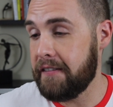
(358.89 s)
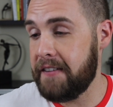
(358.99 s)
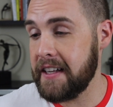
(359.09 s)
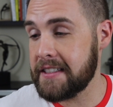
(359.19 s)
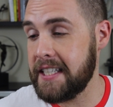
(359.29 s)

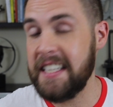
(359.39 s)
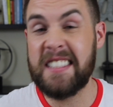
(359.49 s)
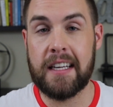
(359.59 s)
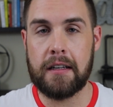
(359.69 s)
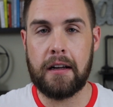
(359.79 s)
Fit
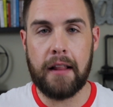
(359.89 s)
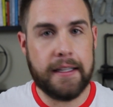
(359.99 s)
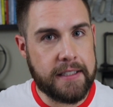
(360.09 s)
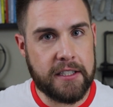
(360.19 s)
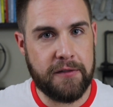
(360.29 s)
Teas, and
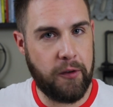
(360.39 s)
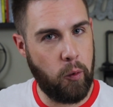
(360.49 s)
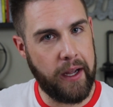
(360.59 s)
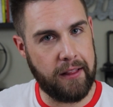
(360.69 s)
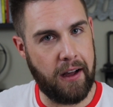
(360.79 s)
cleanses for
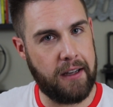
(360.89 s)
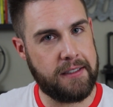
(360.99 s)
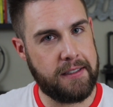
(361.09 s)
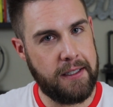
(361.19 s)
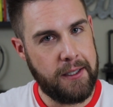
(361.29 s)
weight
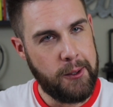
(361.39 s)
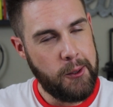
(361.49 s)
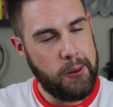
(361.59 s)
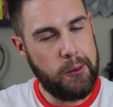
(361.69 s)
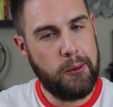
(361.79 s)
loss.
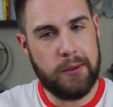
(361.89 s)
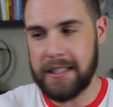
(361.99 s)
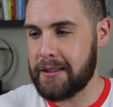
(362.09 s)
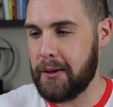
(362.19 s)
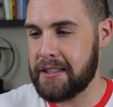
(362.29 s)
Ooh,
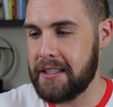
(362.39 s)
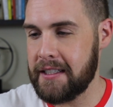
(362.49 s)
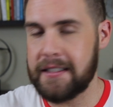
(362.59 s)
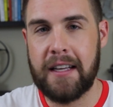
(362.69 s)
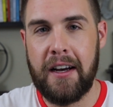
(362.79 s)
this question
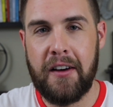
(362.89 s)
is